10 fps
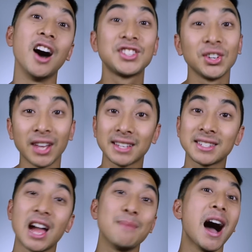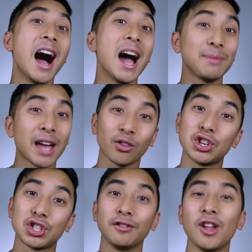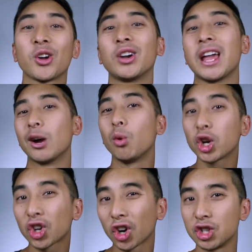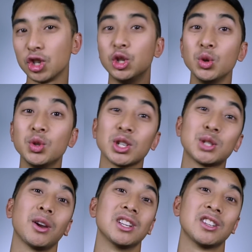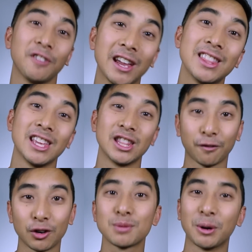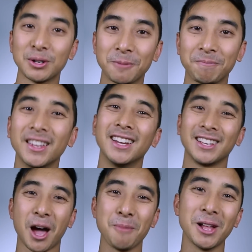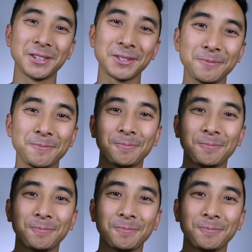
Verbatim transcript: Until next time, I'm That Christian Vlogger, and I want to encourage you to experience faith in the first person. God bless.